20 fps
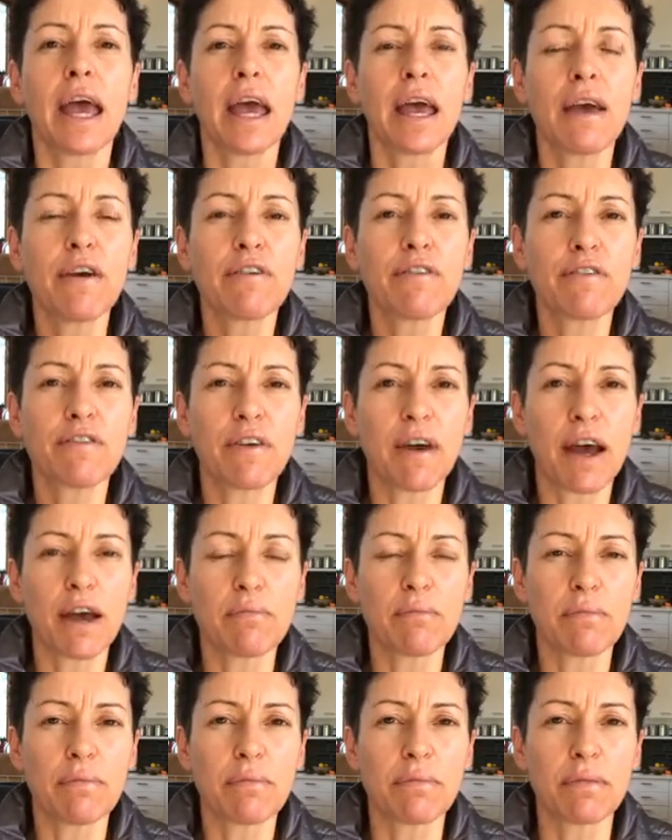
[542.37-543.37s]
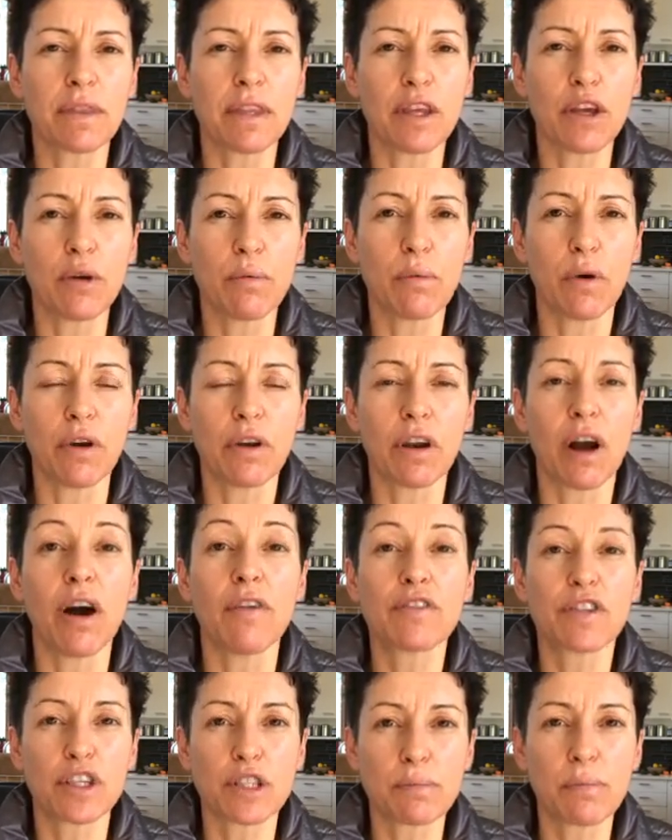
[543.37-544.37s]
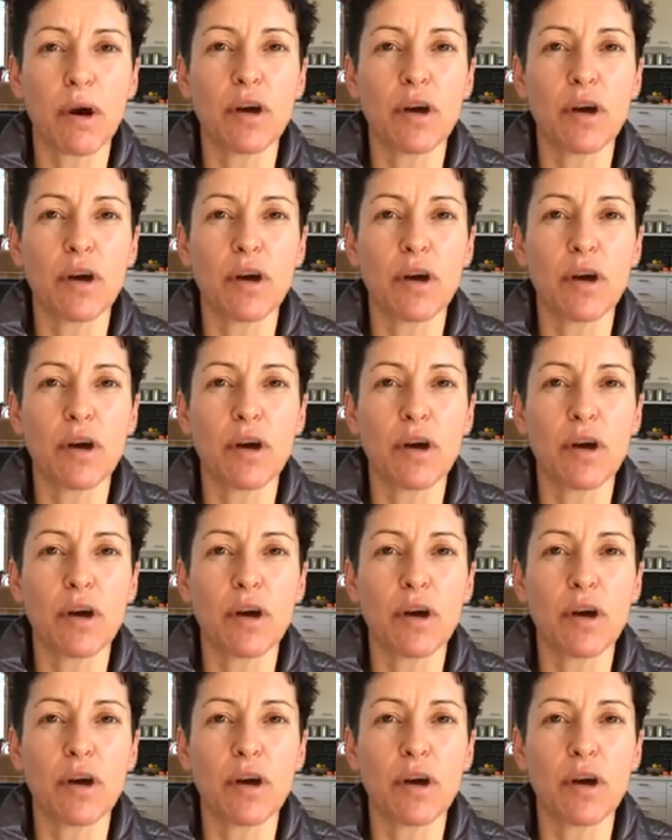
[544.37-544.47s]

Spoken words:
If you want, I've just